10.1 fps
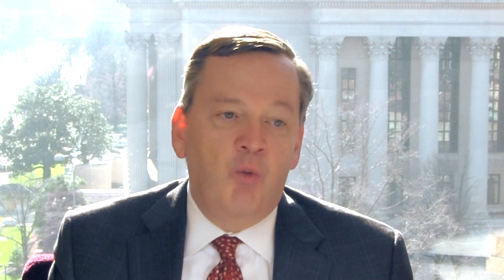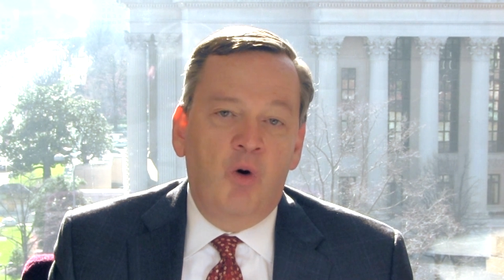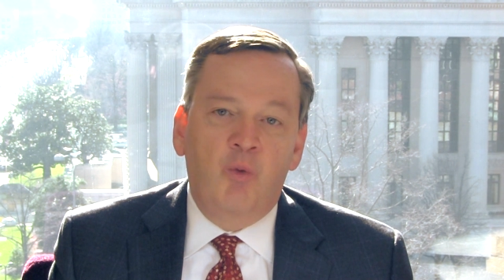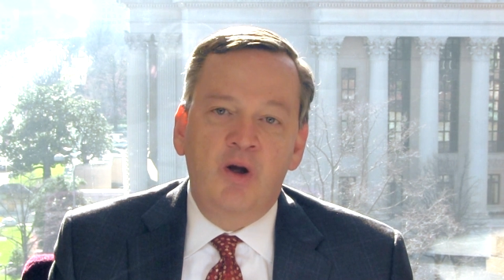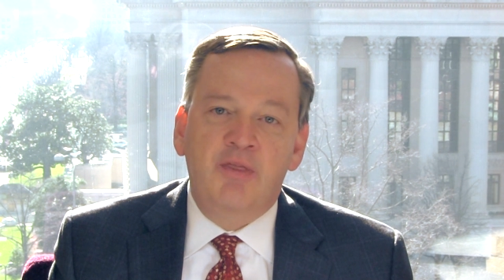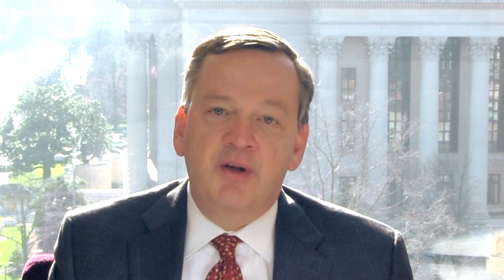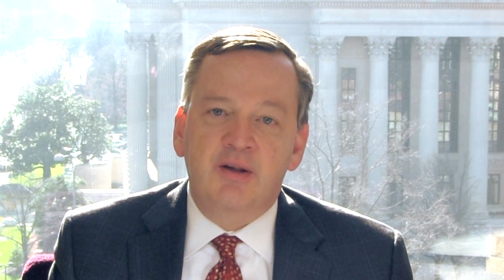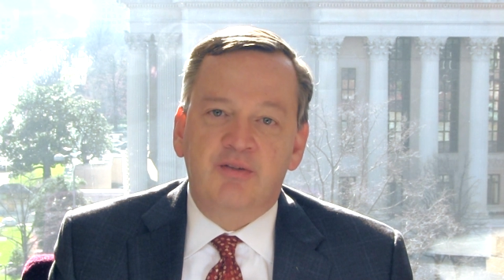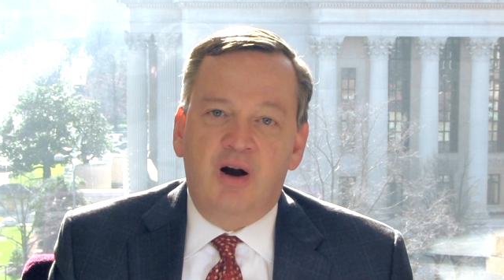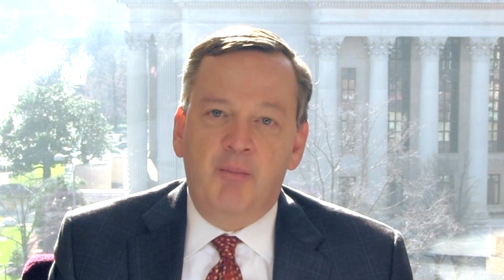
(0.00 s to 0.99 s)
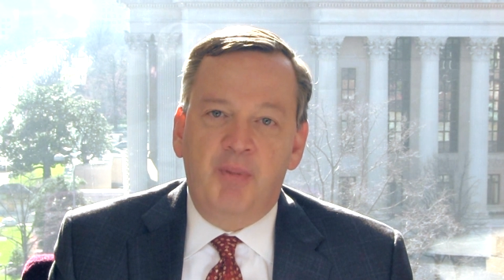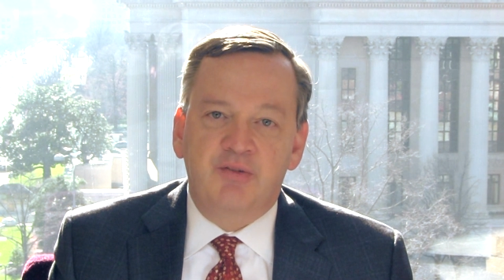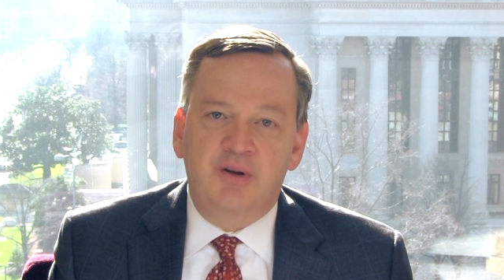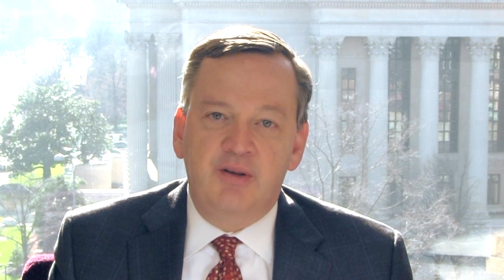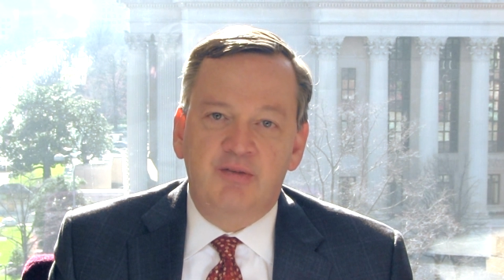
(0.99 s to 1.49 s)
what we think is our
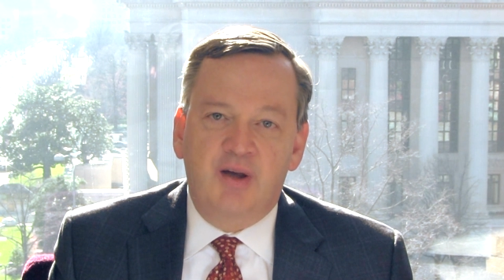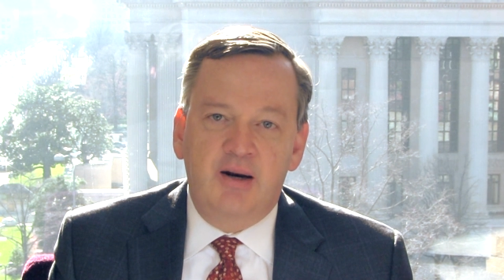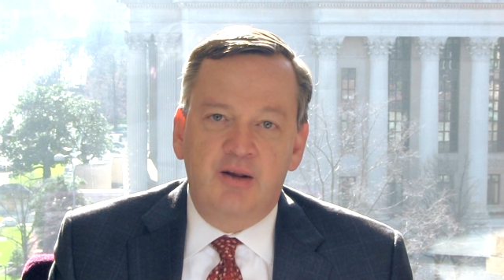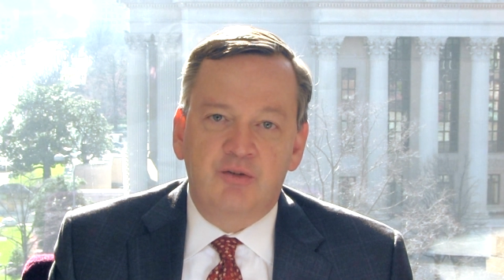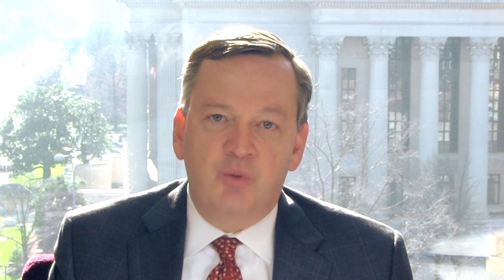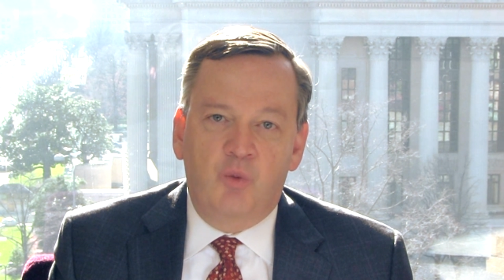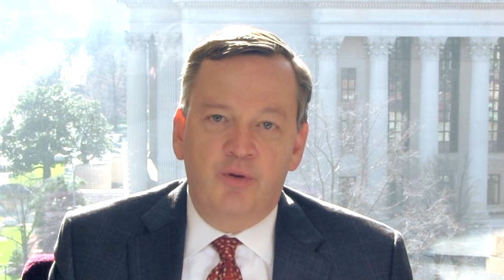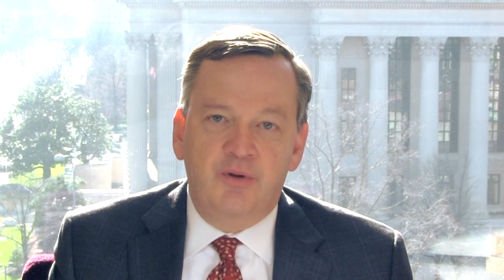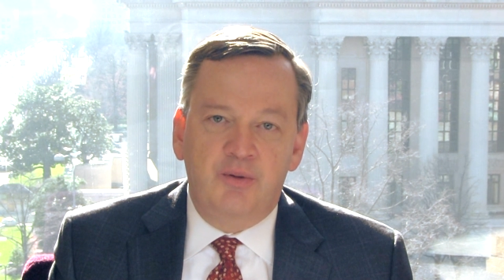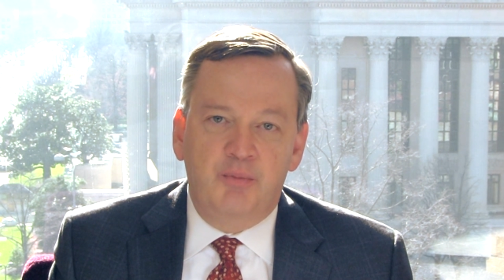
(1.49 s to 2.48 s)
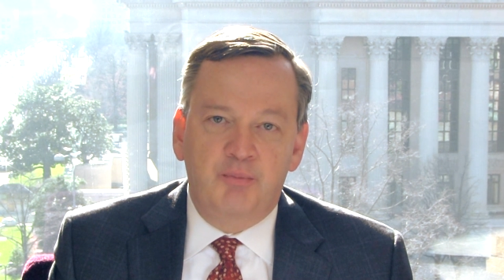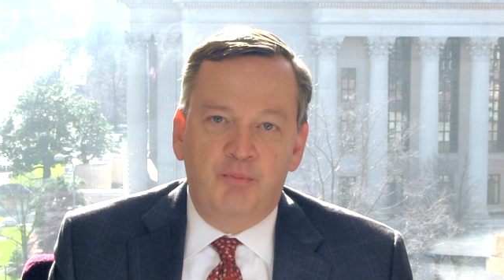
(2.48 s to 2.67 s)
best insight as to what the